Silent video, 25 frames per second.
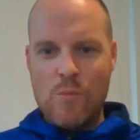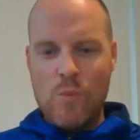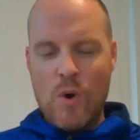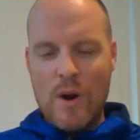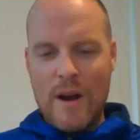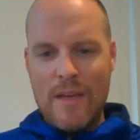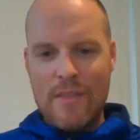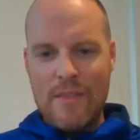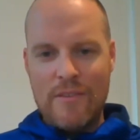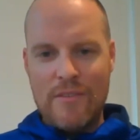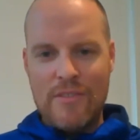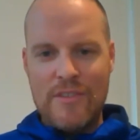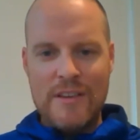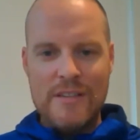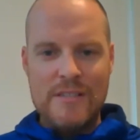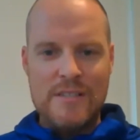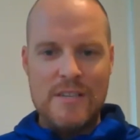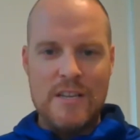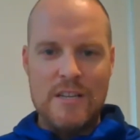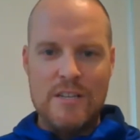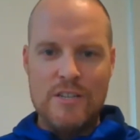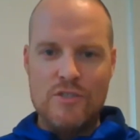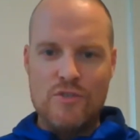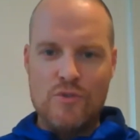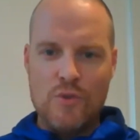What other things
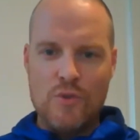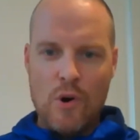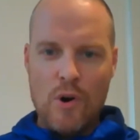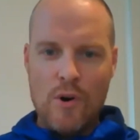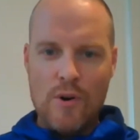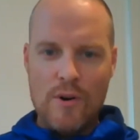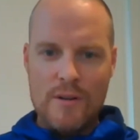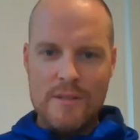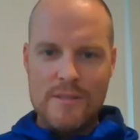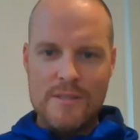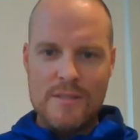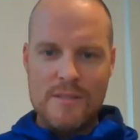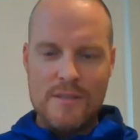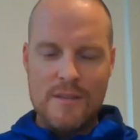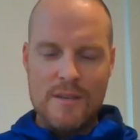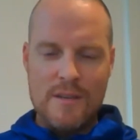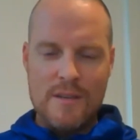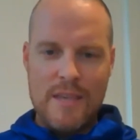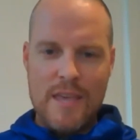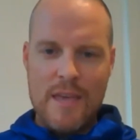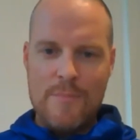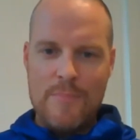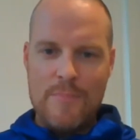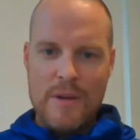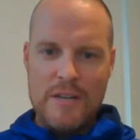can you draw on to
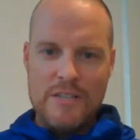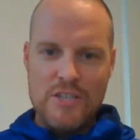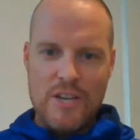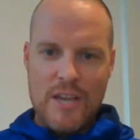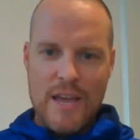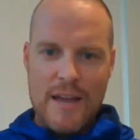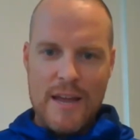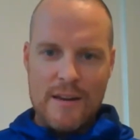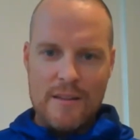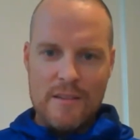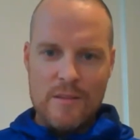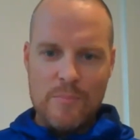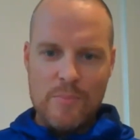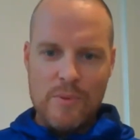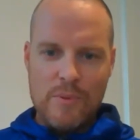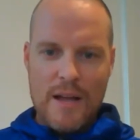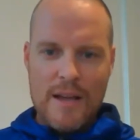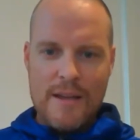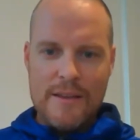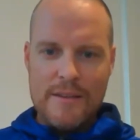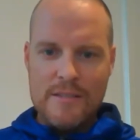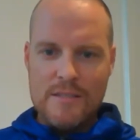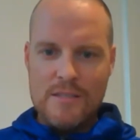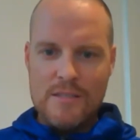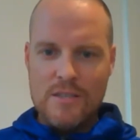keep educating the
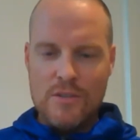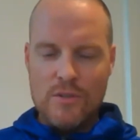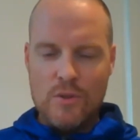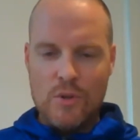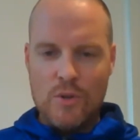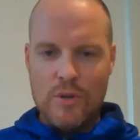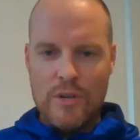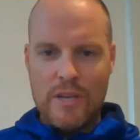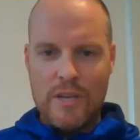players? Do you